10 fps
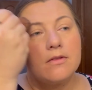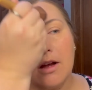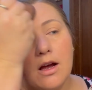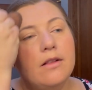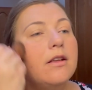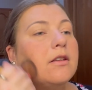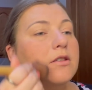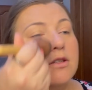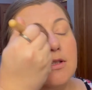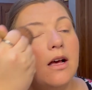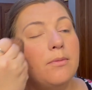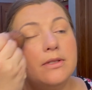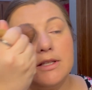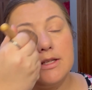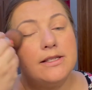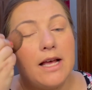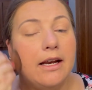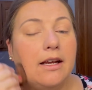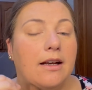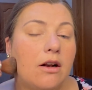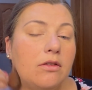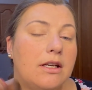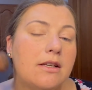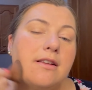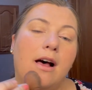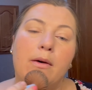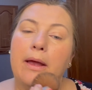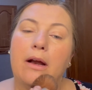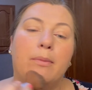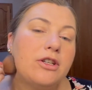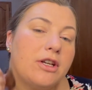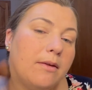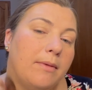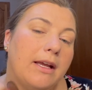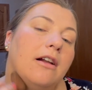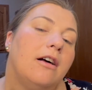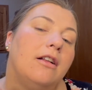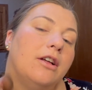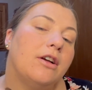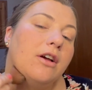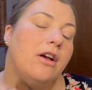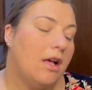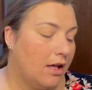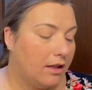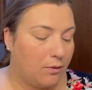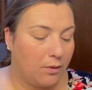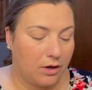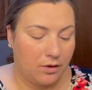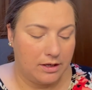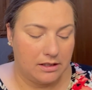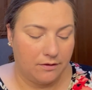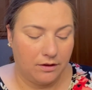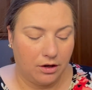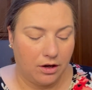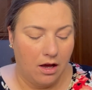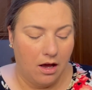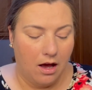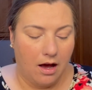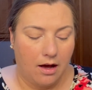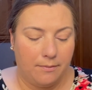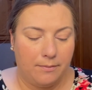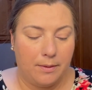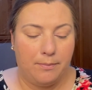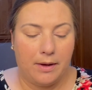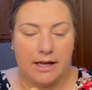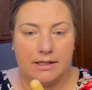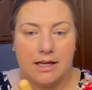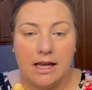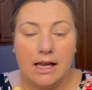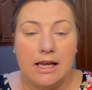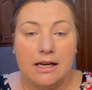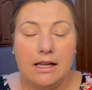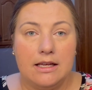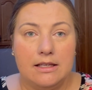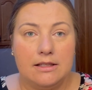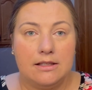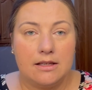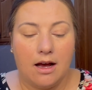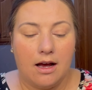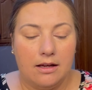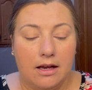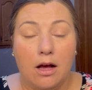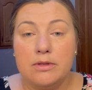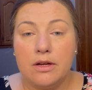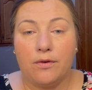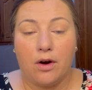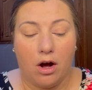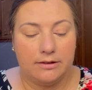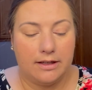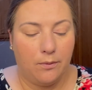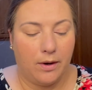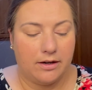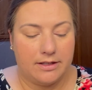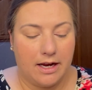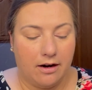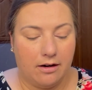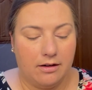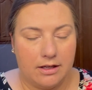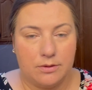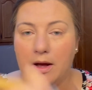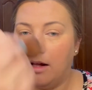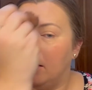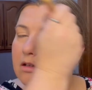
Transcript: And this just helps to set it. Not only does it help airbrush it and make it all look like one cohesive look, but it helps it for all day wear and tear as well.